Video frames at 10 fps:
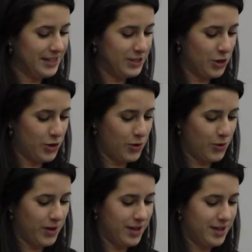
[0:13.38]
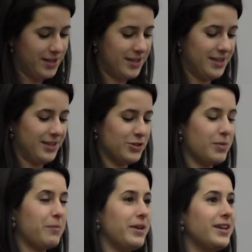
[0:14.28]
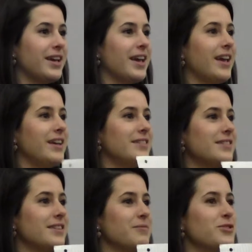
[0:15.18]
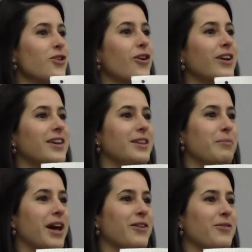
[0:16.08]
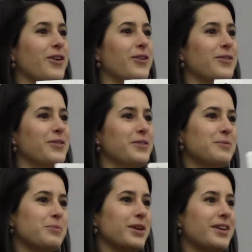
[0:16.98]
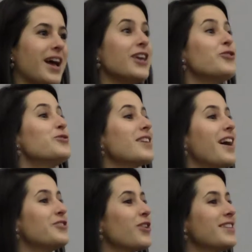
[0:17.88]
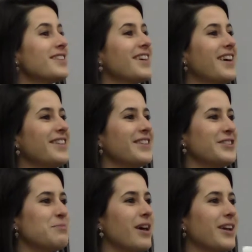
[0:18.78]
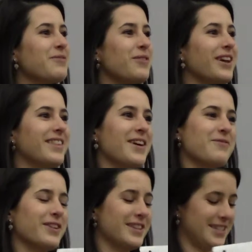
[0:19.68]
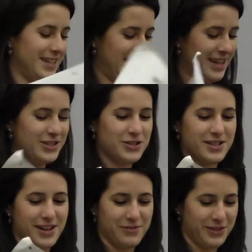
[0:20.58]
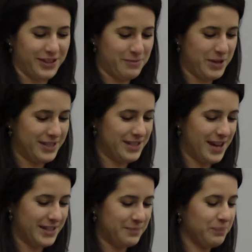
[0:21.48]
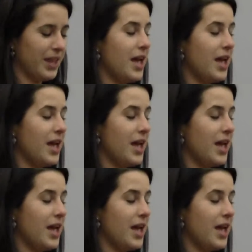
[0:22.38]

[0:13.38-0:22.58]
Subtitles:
So these are my media aids. Sorry, in the back row. But I use contrasting colors, black and white. That one's just not really the best size.